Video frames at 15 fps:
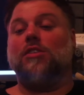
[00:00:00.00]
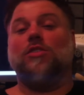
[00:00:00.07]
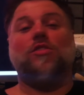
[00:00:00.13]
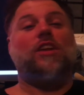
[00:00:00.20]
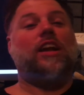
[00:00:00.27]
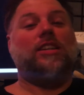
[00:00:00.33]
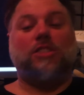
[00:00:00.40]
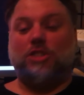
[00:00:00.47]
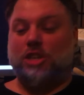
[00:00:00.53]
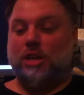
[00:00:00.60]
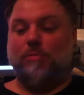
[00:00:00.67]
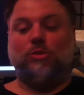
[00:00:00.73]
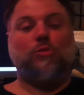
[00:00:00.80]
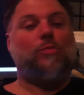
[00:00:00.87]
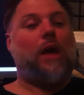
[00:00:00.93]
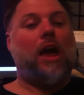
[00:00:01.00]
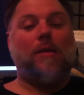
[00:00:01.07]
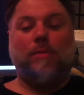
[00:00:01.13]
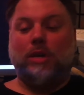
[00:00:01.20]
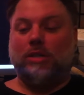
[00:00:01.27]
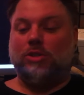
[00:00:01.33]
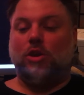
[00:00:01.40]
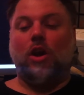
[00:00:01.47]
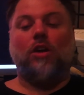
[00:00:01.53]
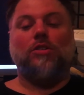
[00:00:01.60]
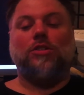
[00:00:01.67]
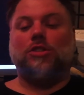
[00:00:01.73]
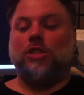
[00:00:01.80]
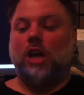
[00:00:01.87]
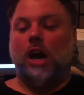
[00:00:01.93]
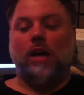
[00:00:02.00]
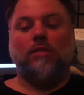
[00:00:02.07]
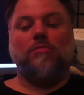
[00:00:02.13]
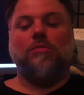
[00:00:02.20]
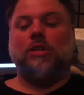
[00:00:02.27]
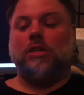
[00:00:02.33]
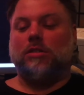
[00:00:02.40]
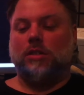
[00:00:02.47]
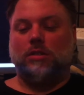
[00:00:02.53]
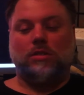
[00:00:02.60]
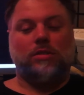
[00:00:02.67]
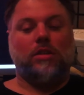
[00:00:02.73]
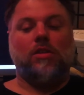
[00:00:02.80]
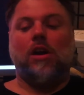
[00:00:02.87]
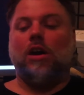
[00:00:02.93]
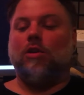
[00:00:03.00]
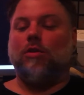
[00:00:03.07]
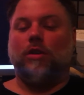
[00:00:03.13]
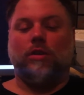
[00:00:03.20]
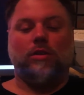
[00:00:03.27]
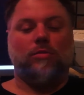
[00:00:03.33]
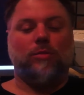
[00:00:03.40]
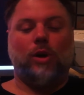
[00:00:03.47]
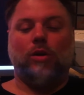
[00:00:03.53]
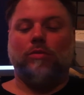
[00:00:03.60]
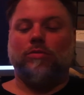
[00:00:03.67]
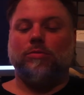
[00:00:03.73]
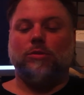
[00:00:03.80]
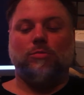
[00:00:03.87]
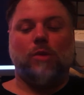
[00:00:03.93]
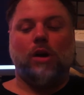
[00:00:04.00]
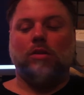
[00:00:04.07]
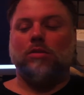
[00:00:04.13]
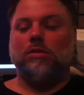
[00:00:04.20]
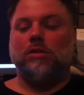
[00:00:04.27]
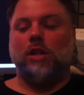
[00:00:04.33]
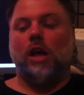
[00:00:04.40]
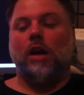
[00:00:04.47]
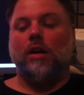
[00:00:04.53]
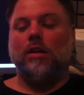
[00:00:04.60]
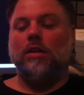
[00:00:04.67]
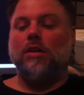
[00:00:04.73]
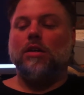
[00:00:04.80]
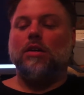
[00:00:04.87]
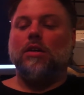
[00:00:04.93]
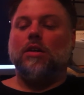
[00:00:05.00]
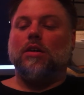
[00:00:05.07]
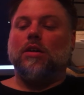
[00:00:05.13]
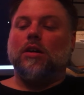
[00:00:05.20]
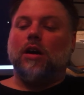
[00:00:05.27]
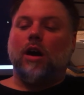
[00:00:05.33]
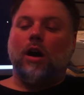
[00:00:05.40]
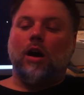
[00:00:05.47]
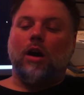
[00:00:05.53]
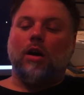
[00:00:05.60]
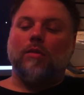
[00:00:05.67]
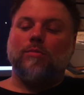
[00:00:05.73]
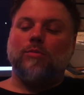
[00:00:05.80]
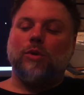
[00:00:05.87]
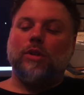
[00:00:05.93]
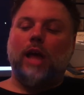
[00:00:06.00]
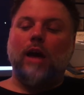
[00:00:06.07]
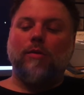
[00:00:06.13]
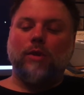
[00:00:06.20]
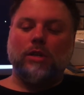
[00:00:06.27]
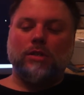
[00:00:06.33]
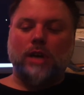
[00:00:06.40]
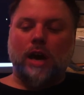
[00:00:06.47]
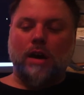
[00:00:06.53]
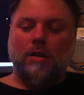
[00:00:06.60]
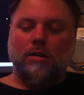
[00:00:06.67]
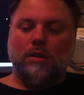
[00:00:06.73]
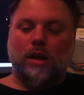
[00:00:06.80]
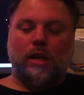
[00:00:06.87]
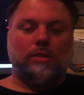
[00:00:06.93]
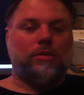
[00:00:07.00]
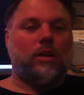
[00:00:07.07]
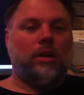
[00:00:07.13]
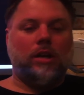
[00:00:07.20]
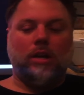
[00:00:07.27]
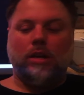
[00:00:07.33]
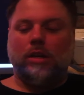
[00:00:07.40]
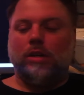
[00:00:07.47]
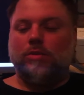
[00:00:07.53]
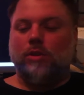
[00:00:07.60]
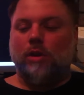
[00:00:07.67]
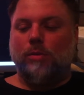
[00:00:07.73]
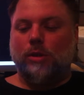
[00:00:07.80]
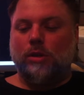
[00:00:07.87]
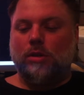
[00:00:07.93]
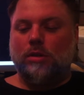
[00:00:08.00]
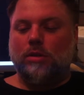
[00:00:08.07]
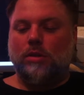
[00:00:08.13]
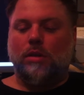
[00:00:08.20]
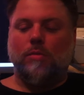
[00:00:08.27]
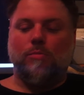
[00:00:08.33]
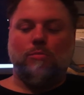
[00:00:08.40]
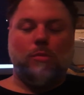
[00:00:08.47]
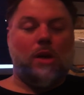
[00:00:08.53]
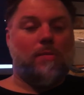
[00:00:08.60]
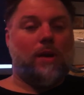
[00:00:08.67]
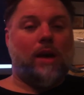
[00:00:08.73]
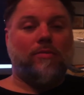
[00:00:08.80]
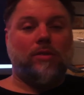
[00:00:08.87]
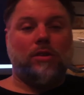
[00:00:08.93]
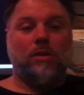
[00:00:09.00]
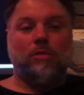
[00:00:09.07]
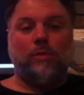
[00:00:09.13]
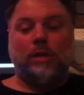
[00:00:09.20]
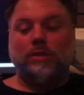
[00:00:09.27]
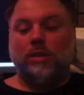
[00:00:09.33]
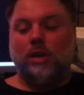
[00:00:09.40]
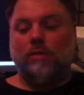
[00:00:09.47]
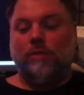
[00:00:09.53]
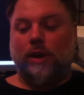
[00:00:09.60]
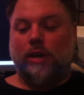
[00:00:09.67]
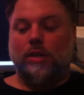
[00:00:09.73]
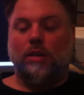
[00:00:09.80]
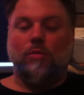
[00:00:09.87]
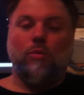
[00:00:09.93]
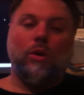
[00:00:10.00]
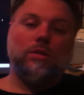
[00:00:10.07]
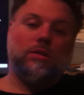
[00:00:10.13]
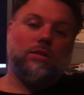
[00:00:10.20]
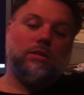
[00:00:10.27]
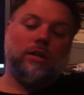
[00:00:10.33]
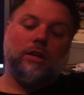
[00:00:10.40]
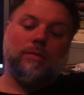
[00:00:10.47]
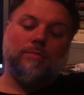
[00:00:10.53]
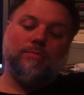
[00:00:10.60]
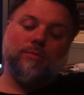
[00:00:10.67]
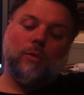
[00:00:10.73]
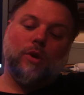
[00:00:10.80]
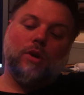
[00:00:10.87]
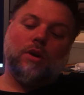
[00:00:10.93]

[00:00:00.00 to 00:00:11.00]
So then I just keep spamming charge shot because it's still on critical mode from Smuggler's Luck. When that runs out, I start getting into trouble. Maybe I have to heal myself. I can hit one stim.